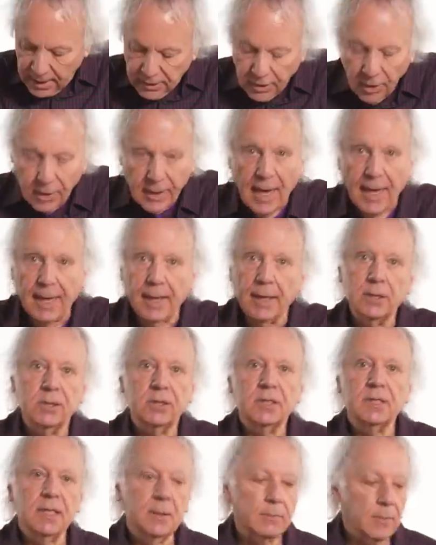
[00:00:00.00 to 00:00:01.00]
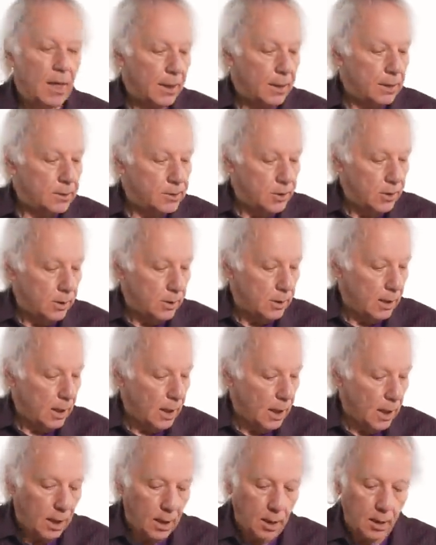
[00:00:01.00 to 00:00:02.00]
It's okay, it just seemed like it took
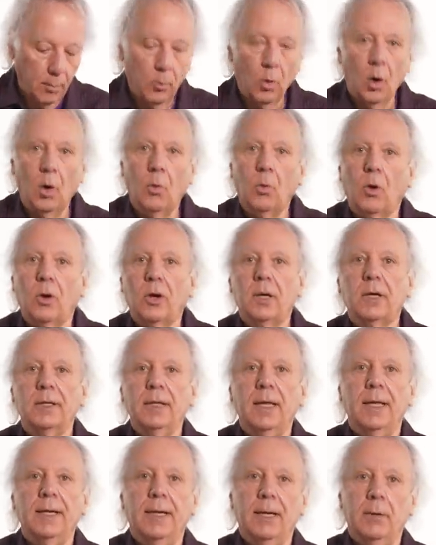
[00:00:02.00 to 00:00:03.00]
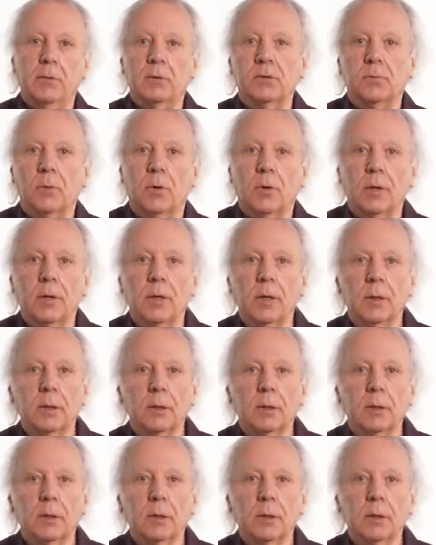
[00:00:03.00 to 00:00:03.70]
more work than it was worth.